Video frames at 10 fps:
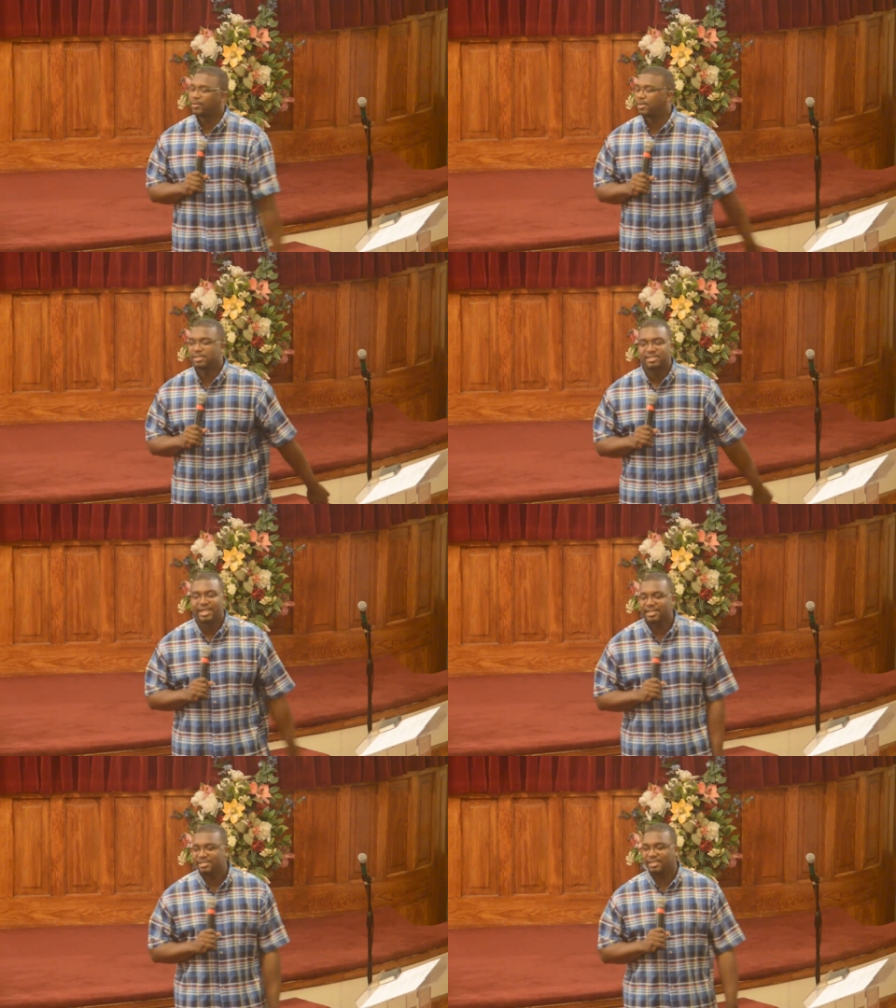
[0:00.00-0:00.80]
because it's
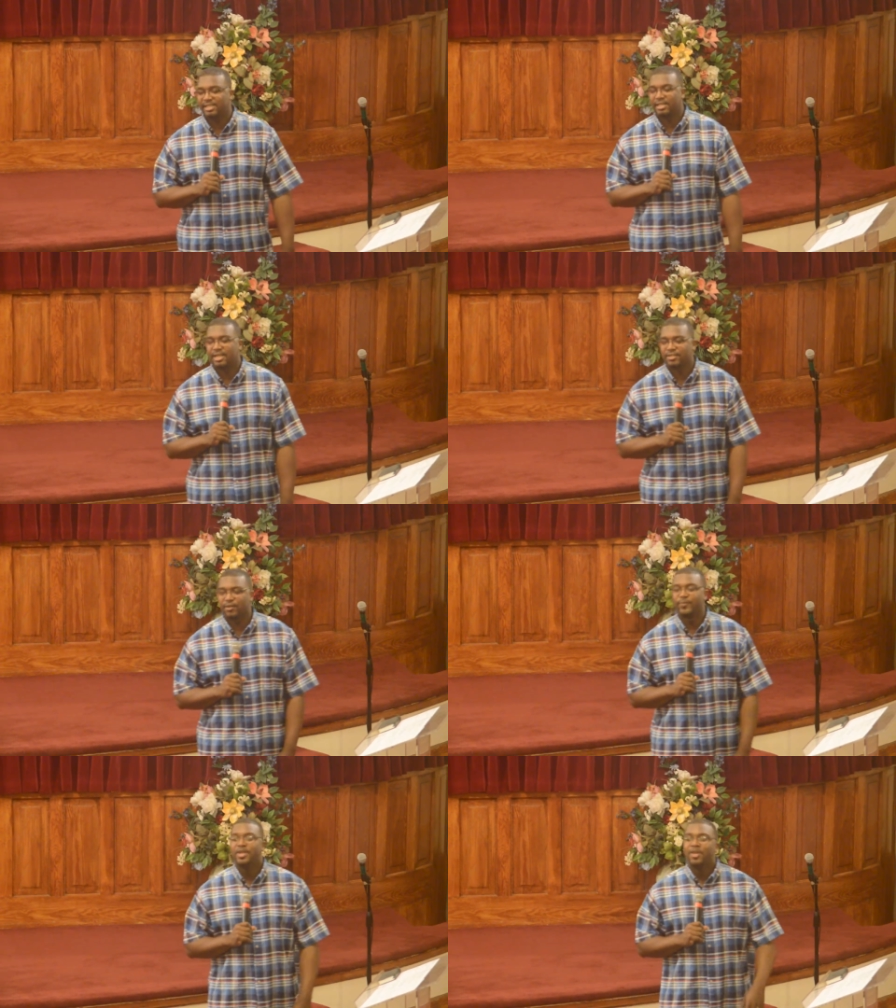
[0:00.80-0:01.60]
not necessarily
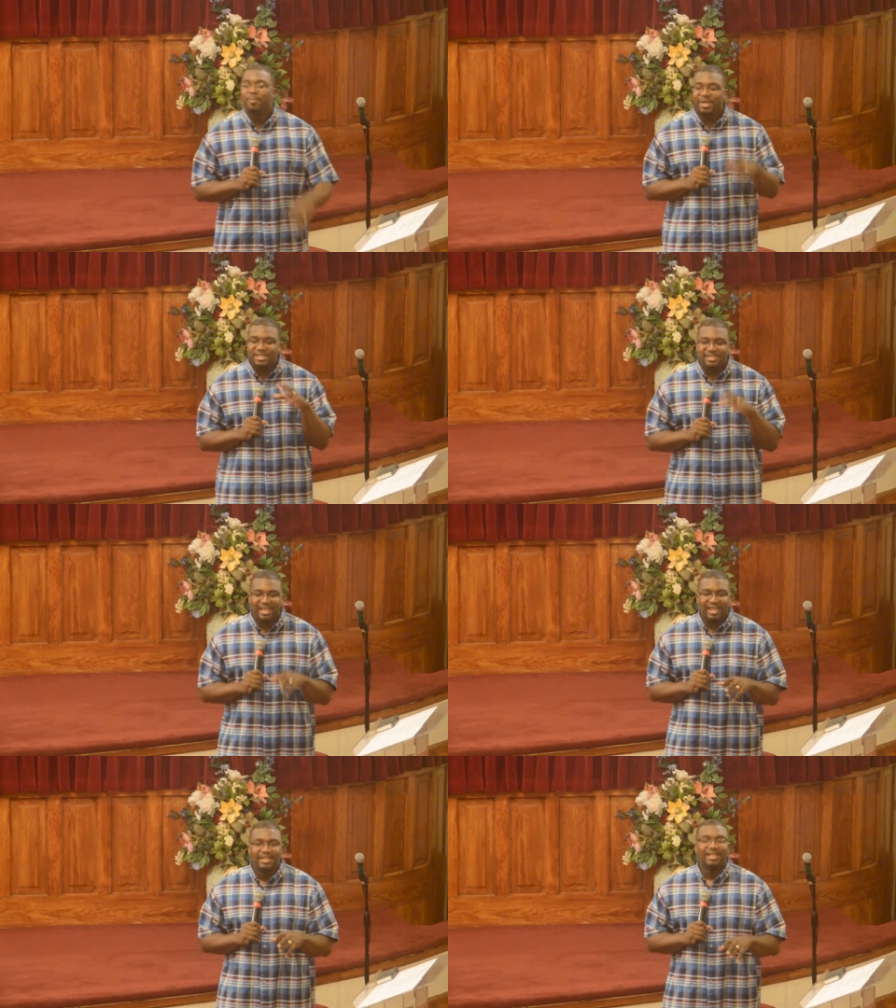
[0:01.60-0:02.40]
illogical, but it's
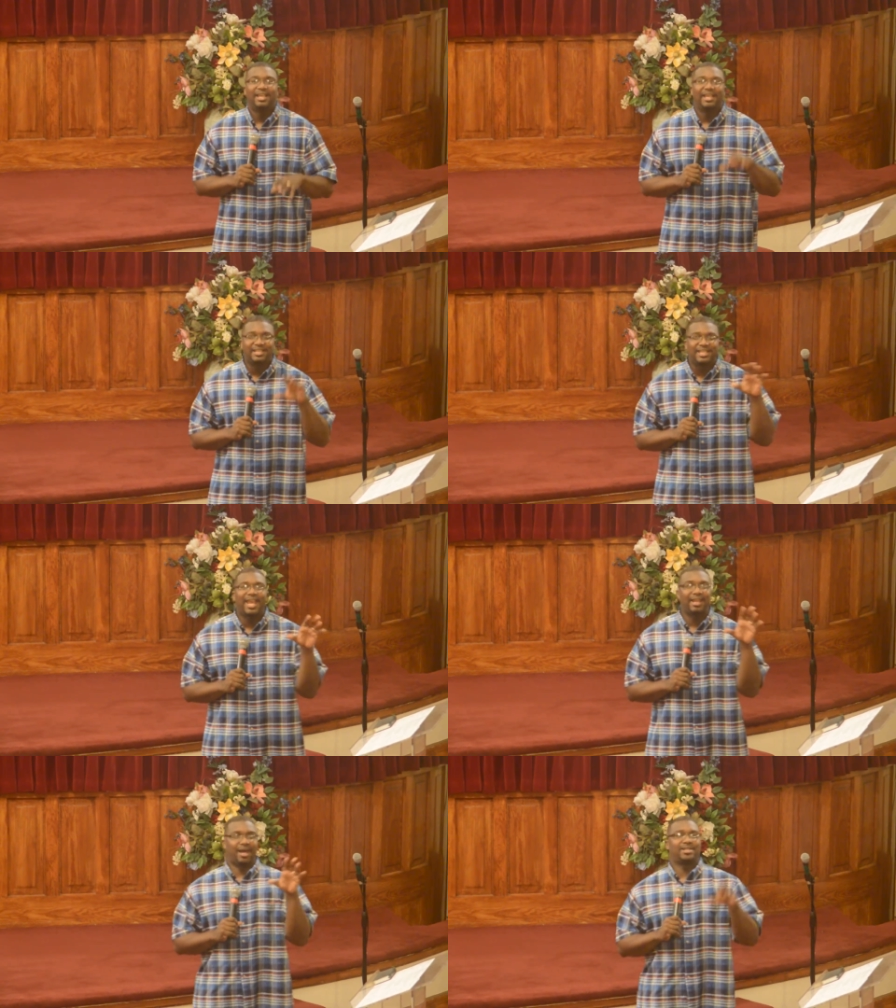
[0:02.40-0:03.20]
that it's
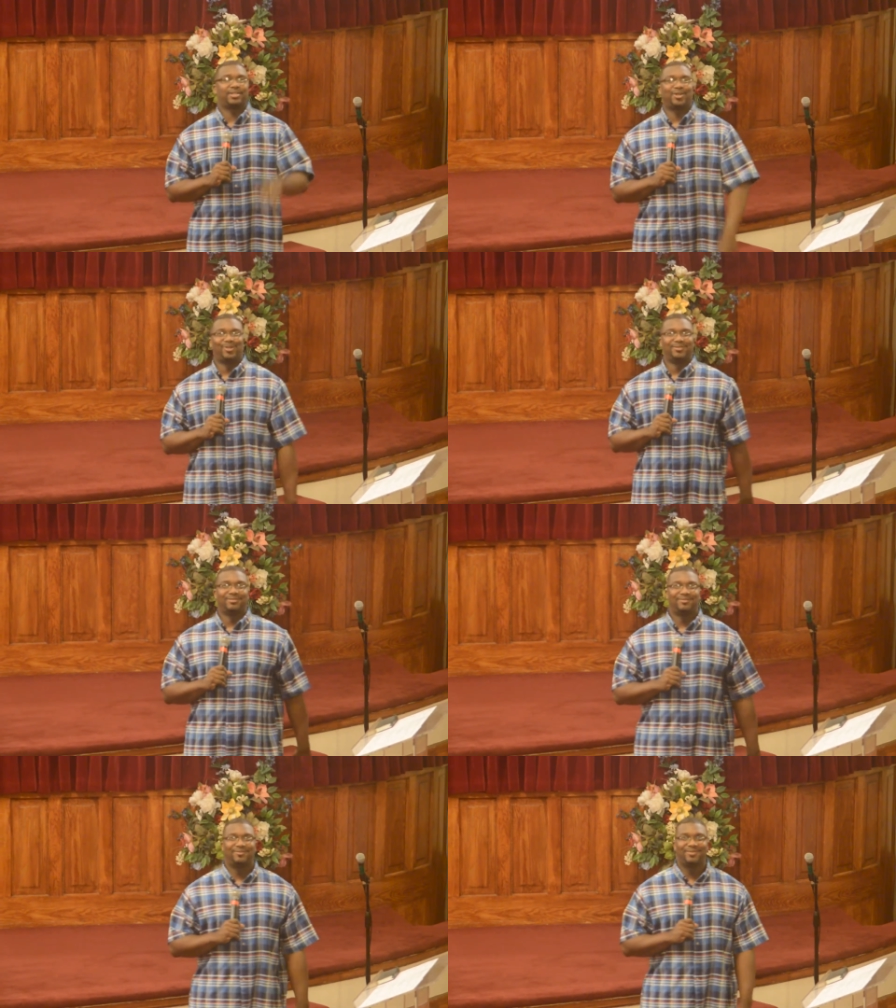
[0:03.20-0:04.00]
illogical,
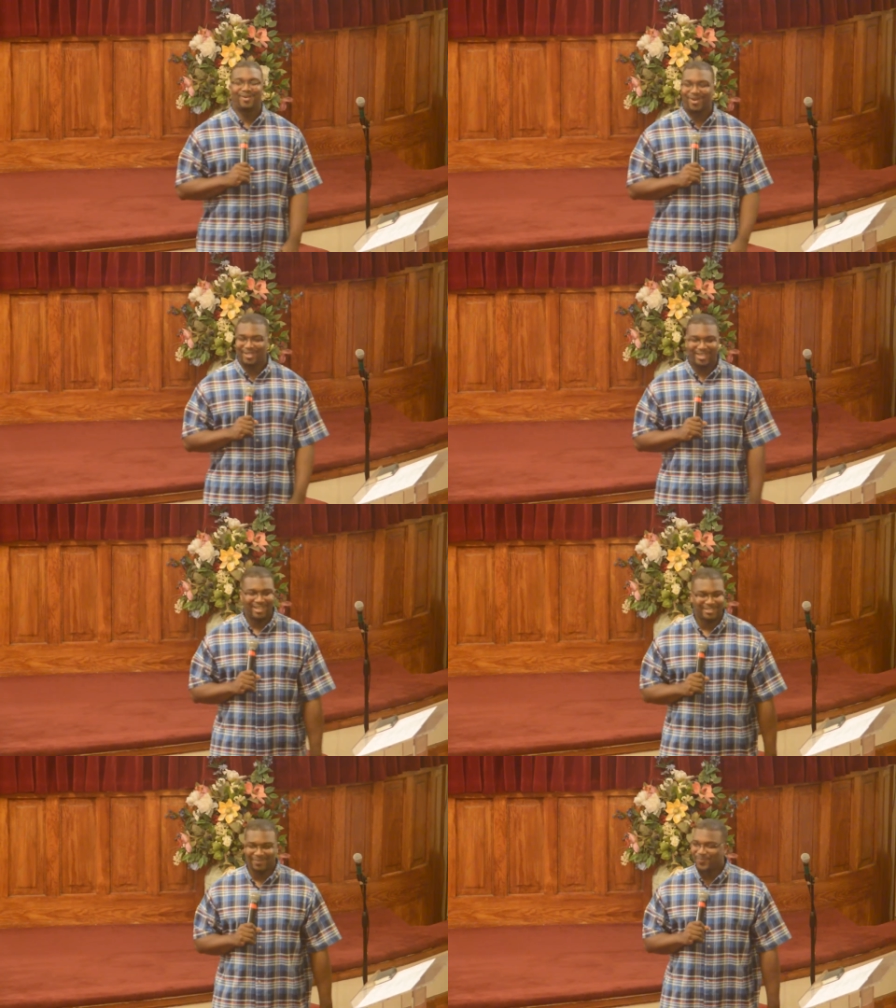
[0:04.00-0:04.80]
on
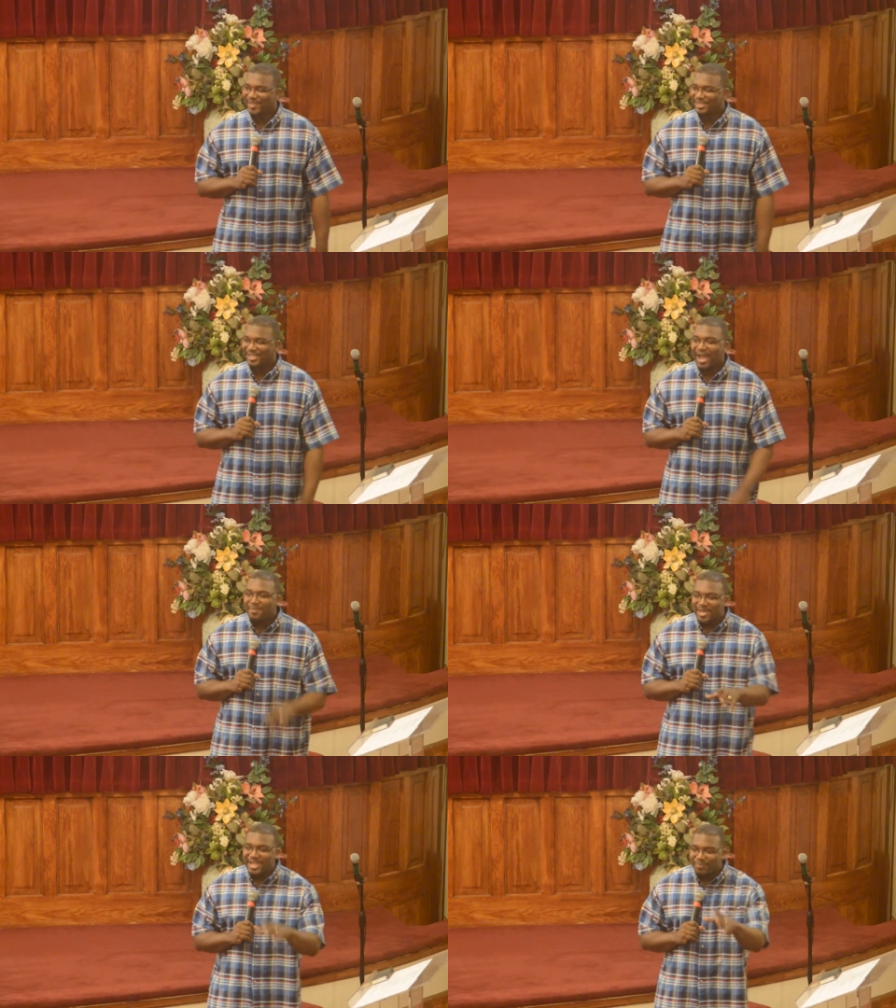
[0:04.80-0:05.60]
occasion. That I
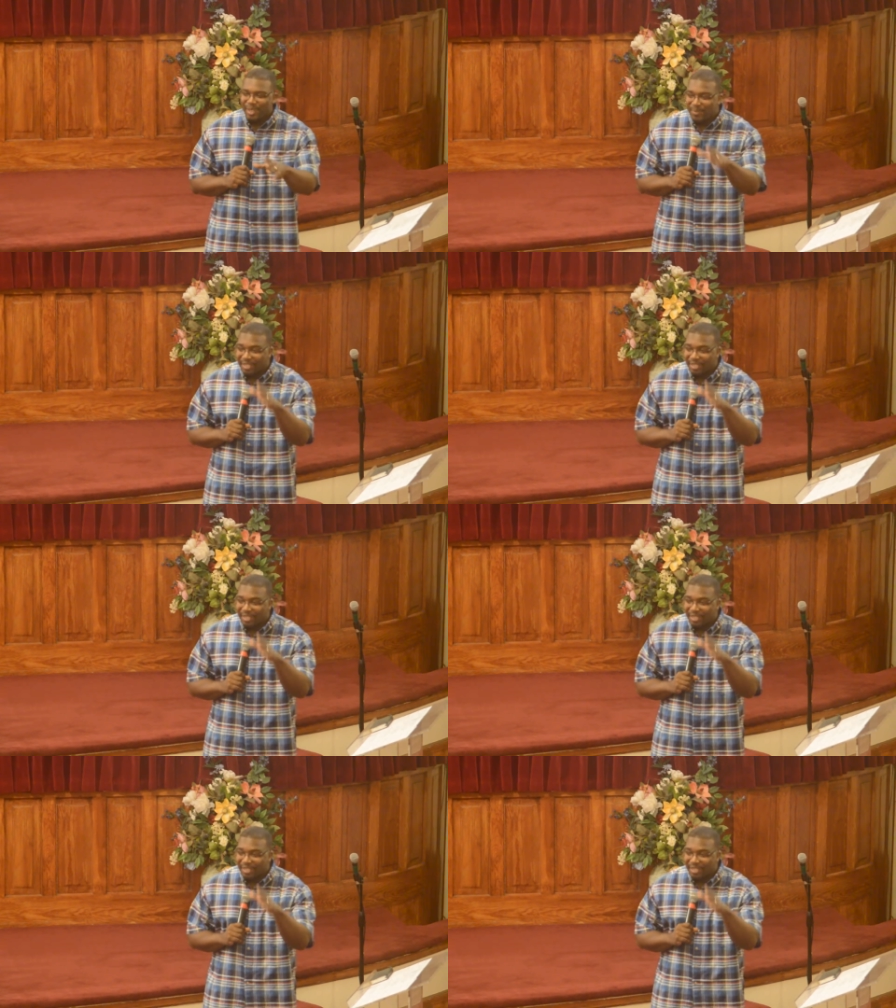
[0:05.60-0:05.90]
may not be able to